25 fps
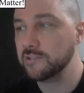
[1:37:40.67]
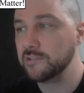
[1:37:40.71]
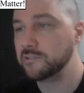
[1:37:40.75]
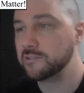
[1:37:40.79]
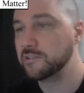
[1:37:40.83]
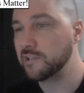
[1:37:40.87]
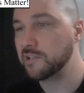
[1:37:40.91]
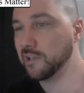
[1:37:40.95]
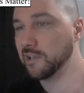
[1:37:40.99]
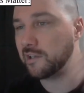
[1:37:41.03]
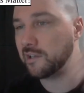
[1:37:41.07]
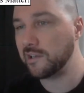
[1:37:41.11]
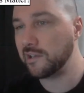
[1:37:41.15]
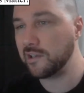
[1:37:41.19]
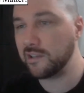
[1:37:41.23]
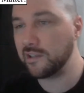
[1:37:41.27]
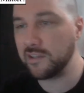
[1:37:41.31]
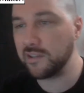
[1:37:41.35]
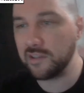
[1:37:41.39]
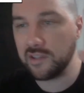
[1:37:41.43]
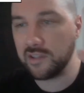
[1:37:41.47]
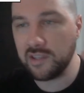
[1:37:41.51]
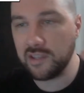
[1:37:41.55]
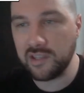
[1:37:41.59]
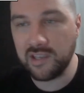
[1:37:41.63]
to
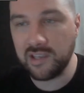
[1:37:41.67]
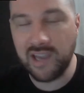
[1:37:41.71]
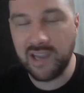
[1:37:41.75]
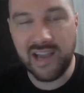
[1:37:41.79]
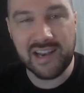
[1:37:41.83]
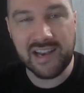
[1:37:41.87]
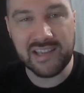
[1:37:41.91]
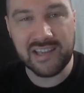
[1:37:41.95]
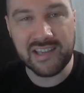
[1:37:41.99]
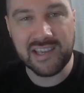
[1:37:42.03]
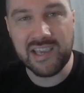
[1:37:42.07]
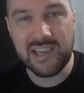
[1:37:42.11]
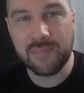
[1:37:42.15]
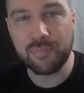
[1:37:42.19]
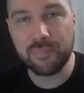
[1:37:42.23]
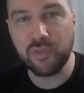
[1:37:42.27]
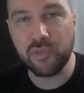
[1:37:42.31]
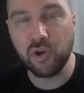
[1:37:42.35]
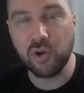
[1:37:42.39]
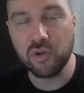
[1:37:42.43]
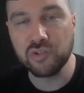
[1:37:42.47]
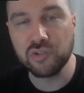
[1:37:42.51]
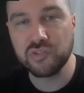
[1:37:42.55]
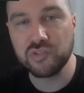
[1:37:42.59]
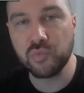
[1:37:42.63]
kind of keep
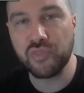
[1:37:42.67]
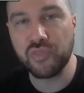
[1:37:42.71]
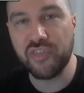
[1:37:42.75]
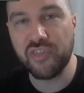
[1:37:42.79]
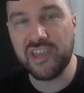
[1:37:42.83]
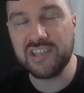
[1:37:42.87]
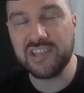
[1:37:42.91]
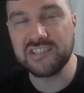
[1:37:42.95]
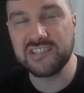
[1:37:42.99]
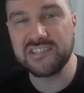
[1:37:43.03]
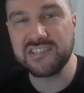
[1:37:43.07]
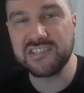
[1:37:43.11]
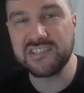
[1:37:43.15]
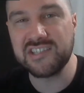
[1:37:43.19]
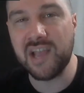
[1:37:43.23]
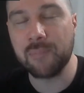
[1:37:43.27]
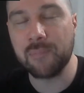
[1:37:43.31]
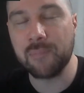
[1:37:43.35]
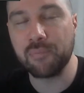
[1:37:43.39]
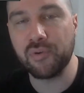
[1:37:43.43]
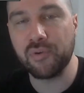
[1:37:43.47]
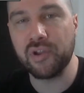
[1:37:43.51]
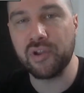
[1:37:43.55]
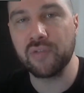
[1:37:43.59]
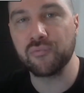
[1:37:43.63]
those things
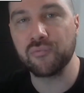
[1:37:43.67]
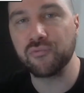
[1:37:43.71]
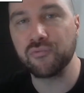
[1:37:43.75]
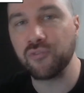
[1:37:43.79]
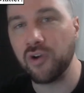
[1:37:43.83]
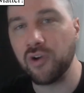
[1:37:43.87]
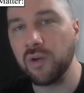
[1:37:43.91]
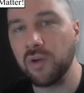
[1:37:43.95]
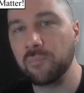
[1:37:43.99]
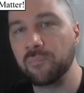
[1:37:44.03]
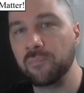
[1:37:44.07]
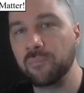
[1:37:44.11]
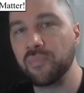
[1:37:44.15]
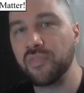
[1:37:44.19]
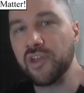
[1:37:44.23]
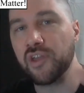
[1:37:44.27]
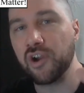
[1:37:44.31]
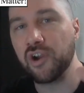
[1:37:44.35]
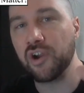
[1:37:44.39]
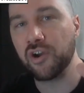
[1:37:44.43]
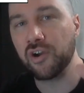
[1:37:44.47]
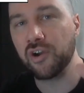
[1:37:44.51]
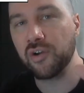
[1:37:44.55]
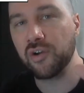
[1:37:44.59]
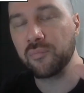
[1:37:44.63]
separate from
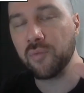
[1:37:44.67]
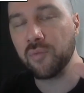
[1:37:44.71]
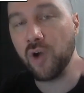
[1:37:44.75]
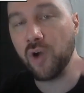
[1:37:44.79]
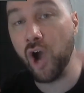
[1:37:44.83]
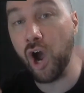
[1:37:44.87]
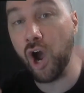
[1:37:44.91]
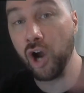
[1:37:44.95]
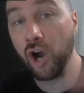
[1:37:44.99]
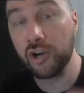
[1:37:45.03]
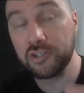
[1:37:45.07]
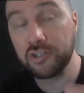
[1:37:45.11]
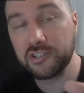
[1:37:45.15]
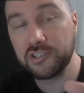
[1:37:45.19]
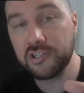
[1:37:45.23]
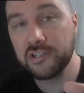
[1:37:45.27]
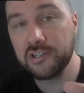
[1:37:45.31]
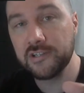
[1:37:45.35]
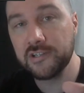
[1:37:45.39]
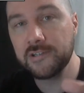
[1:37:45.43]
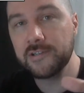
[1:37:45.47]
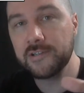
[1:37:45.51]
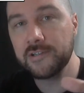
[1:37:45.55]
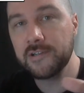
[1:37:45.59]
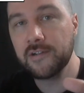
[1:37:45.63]
their art,
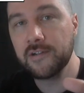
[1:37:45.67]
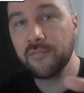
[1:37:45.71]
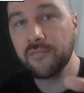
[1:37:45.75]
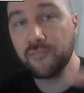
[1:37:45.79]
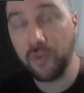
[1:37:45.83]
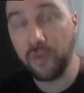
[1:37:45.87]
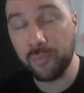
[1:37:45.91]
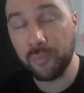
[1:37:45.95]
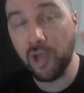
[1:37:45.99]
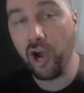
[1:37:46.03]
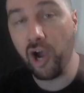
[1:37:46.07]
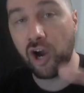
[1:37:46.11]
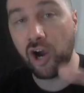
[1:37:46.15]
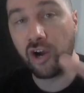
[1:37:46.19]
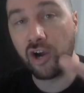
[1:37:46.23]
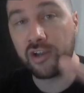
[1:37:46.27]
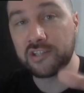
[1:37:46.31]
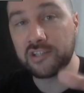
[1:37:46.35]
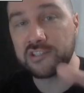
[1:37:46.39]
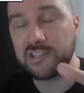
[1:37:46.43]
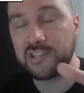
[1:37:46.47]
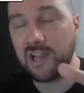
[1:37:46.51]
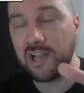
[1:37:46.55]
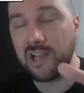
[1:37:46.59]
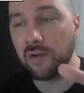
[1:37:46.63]
from the art
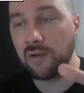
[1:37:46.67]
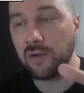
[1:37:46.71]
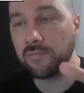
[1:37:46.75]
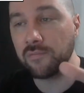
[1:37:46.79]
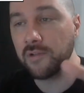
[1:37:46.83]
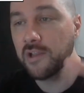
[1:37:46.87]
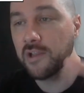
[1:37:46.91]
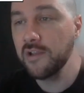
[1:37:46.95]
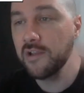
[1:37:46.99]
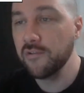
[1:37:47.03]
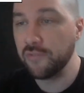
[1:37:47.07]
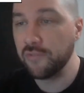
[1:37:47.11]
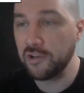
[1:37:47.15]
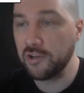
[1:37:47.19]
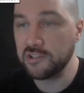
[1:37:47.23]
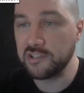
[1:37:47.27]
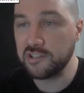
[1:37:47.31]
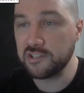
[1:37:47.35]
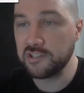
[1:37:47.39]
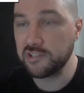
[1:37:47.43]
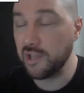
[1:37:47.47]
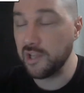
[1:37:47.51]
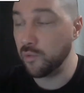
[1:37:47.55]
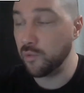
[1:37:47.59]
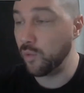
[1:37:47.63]
itself. For
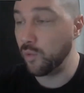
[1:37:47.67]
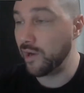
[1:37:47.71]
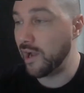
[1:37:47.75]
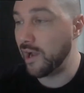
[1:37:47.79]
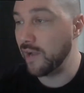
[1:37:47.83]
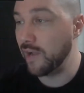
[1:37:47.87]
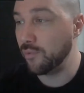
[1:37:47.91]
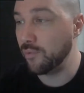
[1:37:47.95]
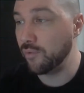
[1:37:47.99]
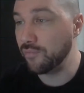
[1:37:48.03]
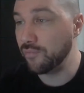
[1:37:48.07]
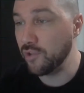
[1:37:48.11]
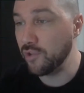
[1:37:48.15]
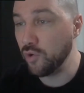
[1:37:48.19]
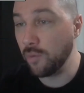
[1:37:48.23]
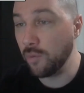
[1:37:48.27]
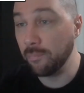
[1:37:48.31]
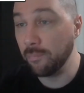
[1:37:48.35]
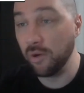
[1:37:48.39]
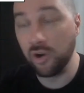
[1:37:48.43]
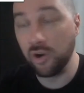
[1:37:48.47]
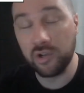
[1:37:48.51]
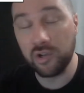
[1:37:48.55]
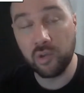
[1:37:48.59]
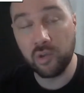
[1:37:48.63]
instance, like when I review a
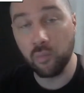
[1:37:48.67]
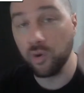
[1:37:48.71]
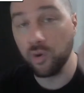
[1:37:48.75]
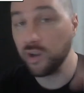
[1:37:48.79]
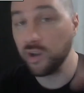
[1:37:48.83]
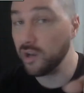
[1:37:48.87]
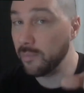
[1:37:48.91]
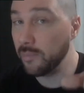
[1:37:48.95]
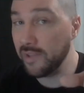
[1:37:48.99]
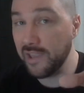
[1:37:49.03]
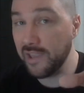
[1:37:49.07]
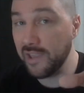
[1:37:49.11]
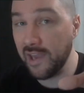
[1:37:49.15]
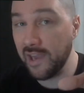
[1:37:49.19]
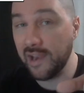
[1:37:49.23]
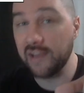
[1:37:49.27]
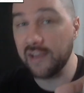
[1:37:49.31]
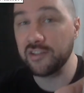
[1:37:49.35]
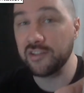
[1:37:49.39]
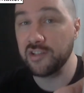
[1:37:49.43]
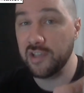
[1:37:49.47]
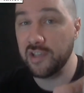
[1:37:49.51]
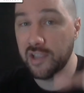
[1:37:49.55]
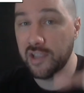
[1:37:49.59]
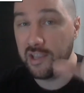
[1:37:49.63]
book, and we're going to be getting
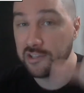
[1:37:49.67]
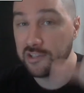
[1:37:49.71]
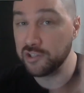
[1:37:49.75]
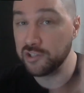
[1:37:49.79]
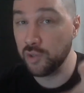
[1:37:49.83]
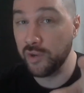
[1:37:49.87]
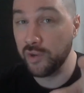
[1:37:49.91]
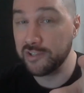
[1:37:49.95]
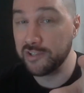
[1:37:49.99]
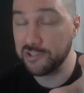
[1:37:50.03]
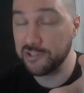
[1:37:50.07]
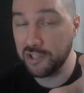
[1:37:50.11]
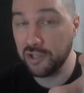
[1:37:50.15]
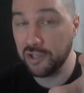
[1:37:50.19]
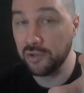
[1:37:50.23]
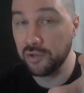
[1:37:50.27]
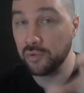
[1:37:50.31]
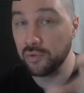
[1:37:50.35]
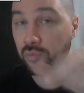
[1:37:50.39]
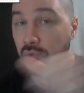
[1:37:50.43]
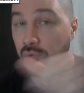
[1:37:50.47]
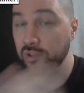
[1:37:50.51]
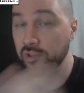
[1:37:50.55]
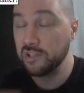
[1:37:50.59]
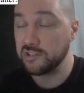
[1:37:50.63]
into it too
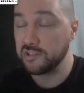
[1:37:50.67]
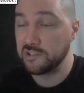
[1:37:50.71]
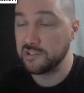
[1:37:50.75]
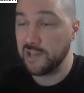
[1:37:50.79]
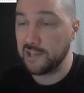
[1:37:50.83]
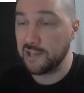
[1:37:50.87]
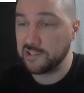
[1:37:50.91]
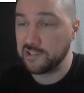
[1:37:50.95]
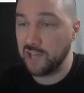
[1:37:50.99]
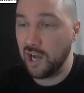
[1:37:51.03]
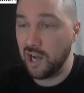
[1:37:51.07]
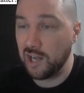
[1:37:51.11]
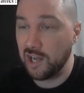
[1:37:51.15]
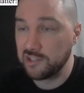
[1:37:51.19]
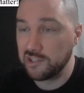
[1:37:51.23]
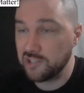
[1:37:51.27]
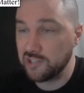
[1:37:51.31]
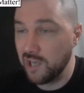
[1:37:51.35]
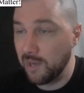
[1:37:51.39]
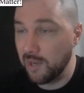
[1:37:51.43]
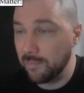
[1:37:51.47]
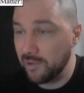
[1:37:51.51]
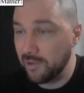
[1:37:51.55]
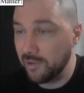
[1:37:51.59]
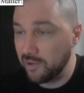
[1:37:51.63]
with this next hot
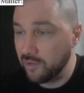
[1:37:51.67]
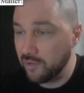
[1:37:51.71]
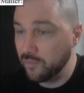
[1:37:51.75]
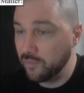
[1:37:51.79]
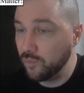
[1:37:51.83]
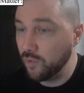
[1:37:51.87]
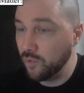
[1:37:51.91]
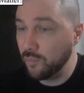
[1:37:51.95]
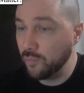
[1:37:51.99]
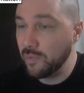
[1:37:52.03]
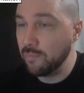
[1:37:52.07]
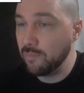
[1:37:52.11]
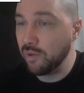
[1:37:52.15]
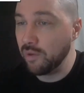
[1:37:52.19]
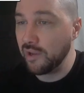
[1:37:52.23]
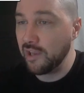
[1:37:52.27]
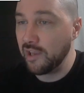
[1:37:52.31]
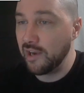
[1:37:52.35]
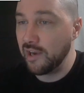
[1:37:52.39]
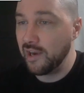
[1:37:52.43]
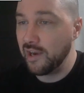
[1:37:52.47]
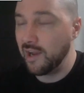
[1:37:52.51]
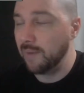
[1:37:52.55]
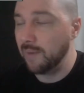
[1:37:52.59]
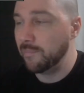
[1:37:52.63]
topic. We'll be bringing
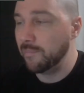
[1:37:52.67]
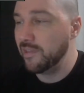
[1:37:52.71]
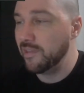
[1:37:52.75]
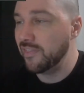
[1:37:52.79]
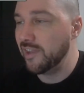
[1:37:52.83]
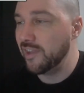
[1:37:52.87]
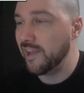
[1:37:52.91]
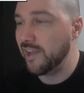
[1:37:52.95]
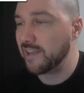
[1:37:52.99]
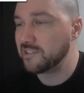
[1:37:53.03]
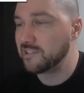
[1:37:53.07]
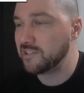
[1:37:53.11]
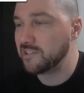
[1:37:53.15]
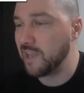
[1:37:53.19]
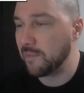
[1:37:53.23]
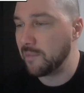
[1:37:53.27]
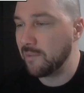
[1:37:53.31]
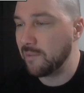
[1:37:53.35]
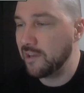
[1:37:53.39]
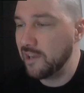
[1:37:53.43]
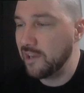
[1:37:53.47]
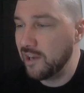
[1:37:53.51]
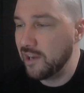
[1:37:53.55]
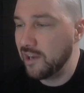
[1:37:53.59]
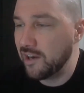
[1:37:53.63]
it up in the next
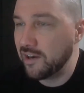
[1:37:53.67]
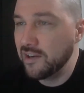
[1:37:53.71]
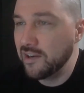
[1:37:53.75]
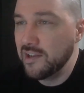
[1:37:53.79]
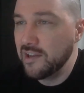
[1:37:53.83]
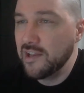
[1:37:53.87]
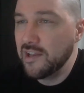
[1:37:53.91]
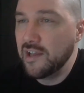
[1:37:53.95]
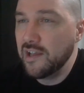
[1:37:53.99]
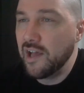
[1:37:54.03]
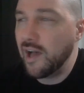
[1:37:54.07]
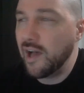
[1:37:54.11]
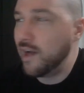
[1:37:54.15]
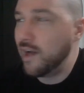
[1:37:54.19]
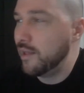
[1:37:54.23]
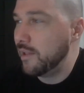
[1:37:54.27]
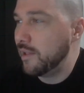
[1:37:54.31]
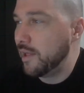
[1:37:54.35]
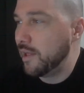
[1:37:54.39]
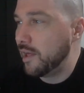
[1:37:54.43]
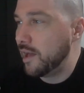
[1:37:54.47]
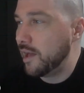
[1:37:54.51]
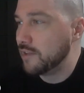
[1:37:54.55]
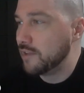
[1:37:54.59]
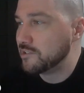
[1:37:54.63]
segment here.
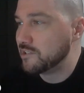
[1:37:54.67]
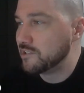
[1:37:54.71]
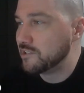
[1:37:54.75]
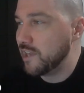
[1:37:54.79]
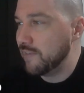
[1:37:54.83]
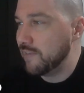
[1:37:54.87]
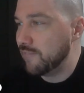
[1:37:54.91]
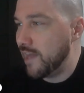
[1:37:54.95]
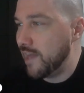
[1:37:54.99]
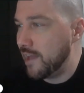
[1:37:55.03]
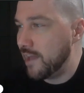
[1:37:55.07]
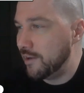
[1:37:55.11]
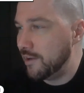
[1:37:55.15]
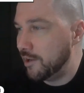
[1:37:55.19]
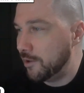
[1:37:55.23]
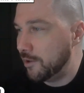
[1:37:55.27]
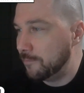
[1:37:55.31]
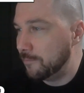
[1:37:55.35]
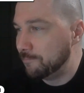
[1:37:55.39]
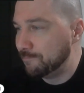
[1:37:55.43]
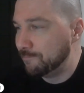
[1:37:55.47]
I'll save that note.